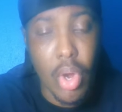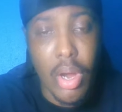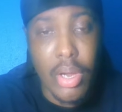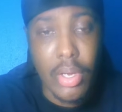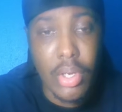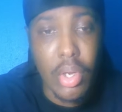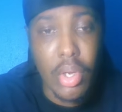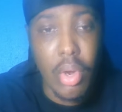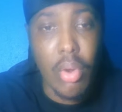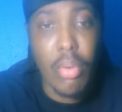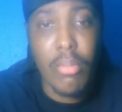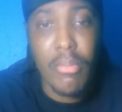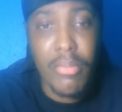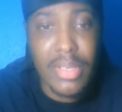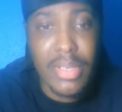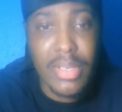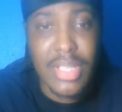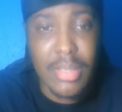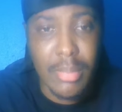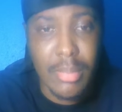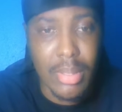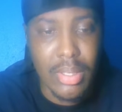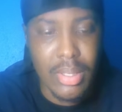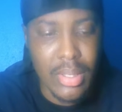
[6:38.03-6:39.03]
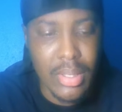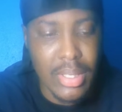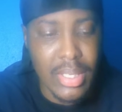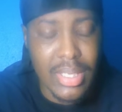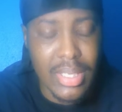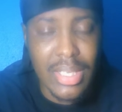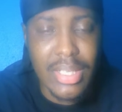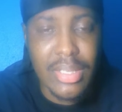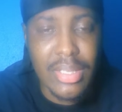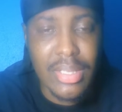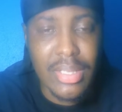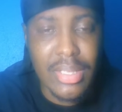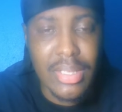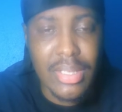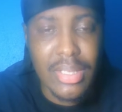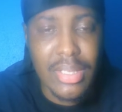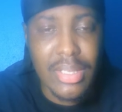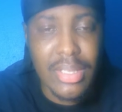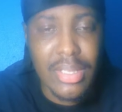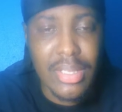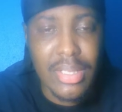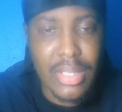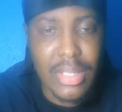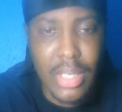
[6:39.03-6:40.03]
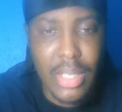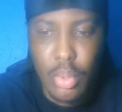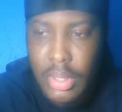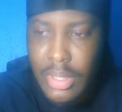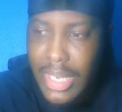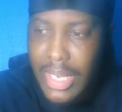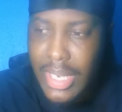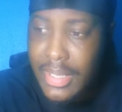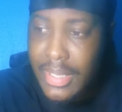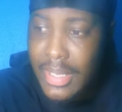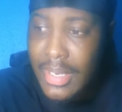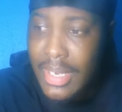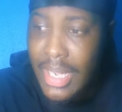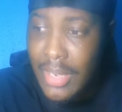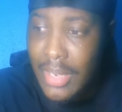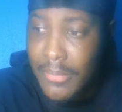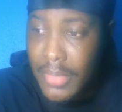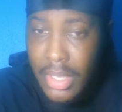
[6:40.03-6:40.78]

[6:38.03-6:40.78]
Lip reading: are comfortable in that role.